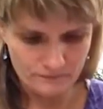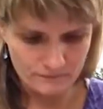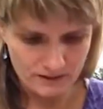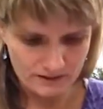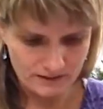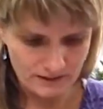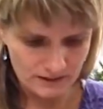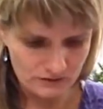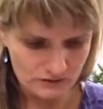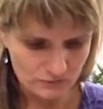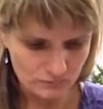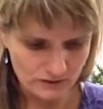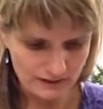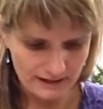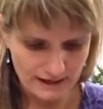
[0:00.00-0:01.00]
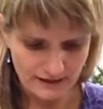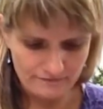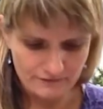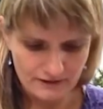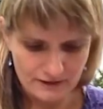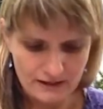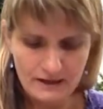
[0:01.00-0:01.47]
I think I used one and a half
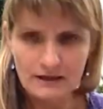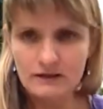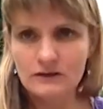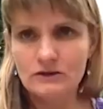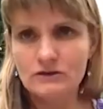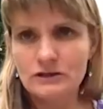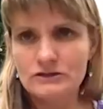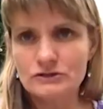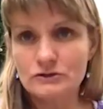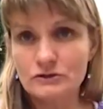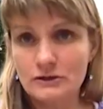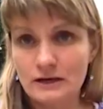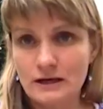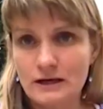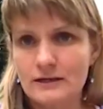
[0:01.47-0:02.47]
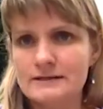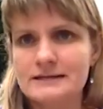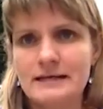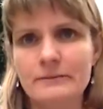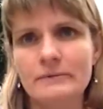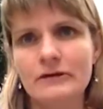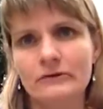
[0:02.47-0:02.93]
inch uh,
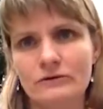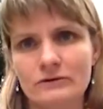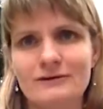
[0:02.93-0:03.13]
centimeter